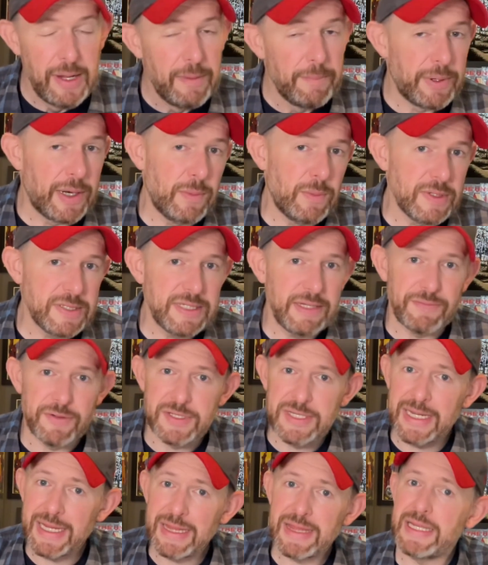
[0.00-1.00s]
but I will say, if
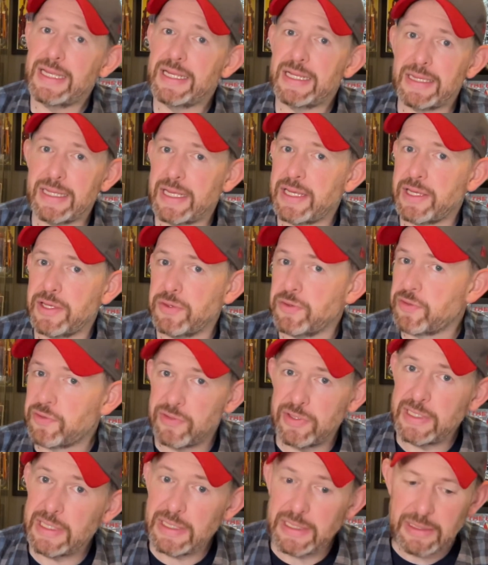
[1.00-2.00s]
there's anything that you
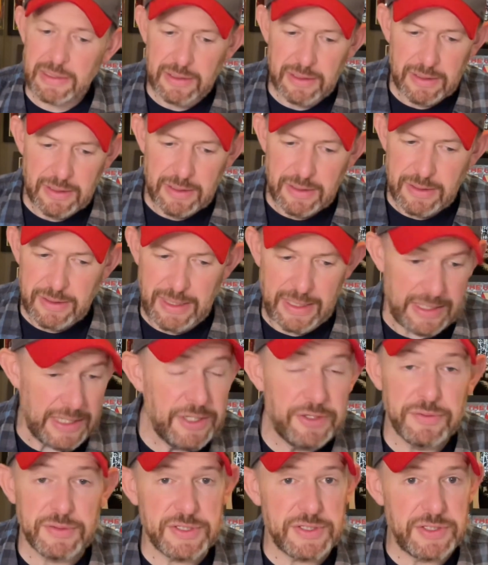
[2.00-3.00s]
see that
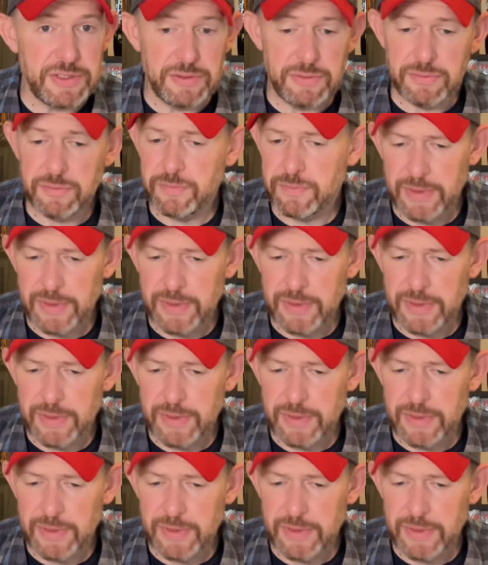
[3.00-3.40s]
interests you,